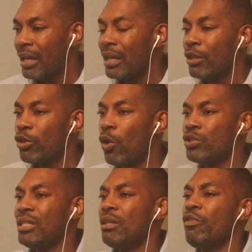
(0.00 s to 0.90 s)

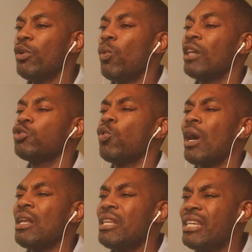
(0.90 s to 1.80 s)
those individuals who
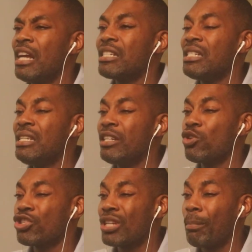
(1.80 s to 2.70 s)
are leaders need
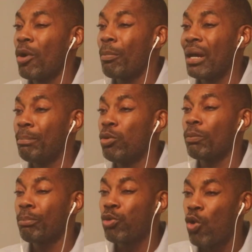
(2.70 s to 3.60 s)
to step up and put
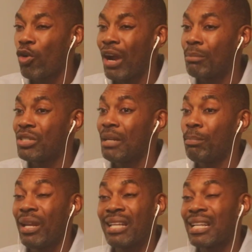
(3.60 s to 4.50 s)
programs in
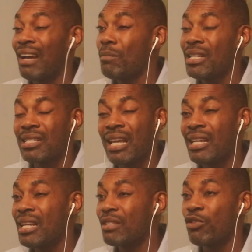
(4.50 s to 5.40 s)
place. And I've been
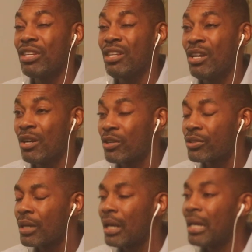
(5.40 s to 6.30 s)
saying this for years.
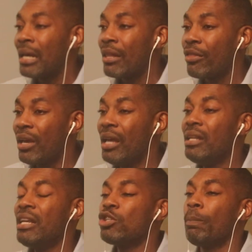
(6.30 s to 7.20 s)
They
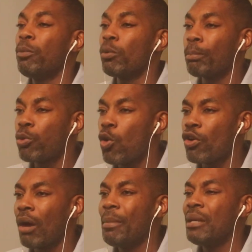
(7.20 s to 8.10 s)
need to put
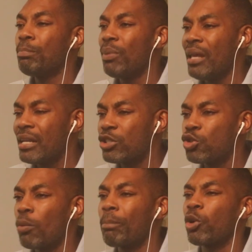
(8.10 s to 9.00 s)
programs in place
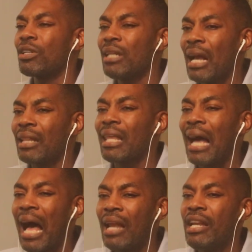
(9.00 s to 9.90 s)
to protect
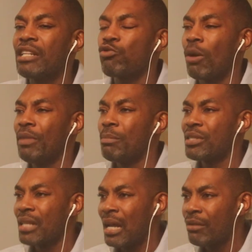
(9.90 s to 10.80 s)
the athletes from
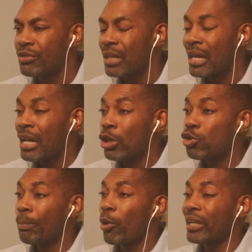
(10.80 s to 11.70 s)
themselves,
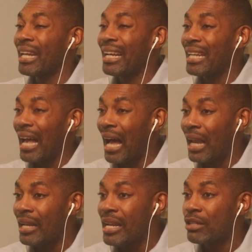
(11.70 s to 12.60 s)
to protect the
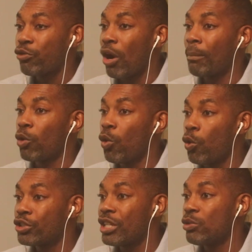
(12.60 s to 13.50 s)
athletes from
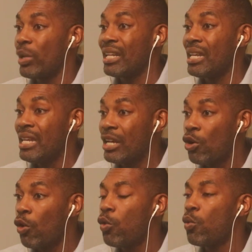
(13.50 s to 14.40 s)
coaches with
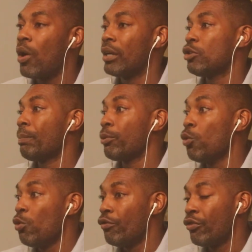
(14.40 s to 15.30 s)
ego who want to
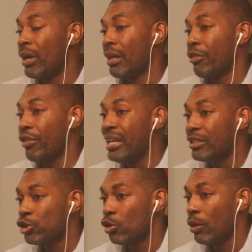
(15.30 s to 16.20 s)
prove
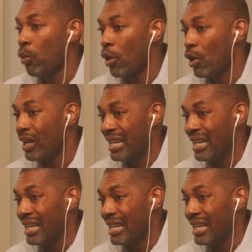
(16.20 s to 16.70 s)
things to the world and